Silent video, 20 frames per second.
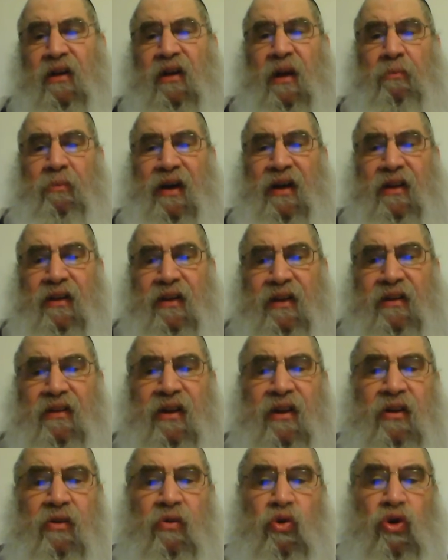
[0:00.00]
And
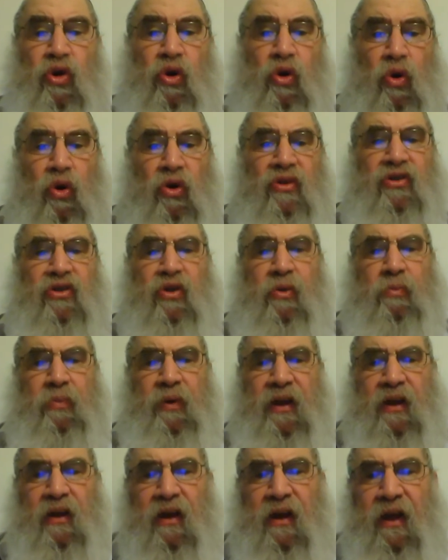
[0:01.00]
machlitin could also
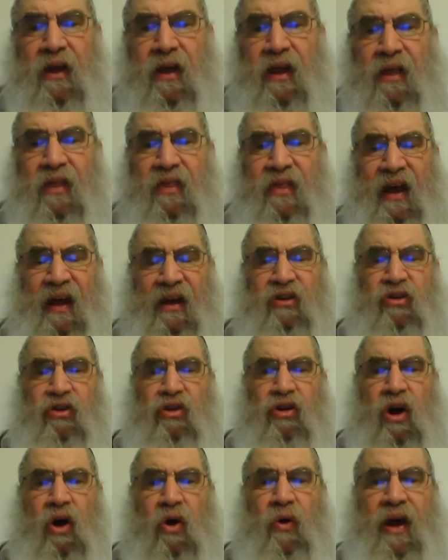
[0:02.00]
be that you
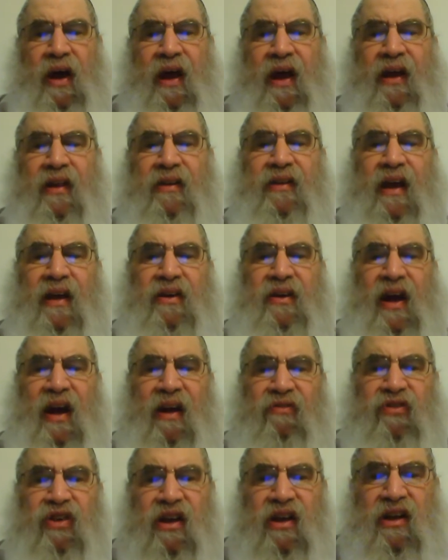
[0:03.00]
go ahead and you
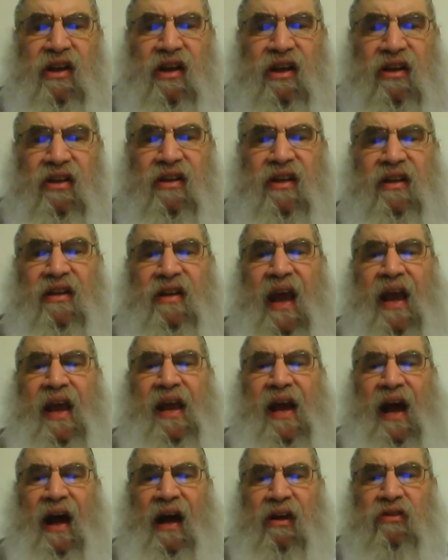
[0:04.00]
have to
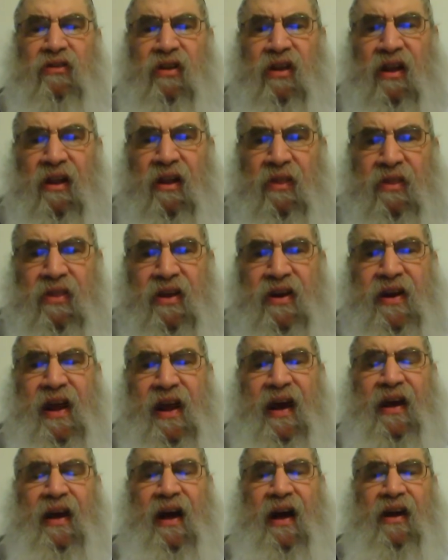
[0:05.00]
take out the
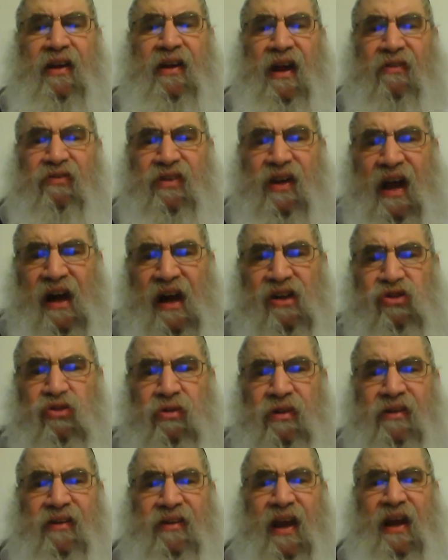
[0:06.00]
nega. You have to
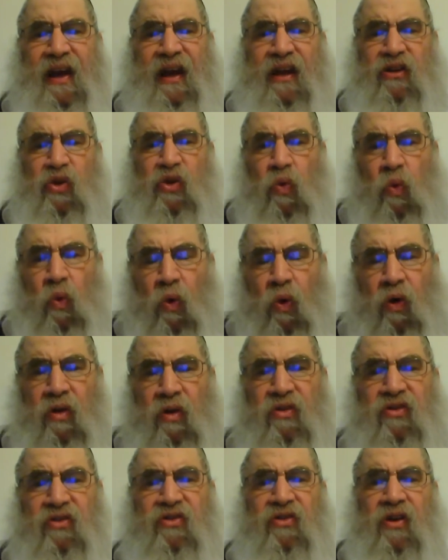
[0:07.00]
actually take out the
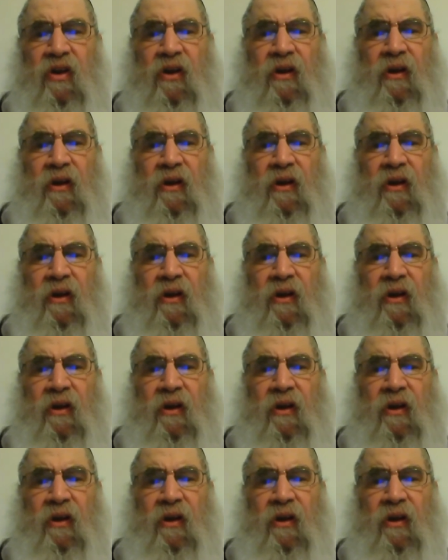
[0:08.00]
walls,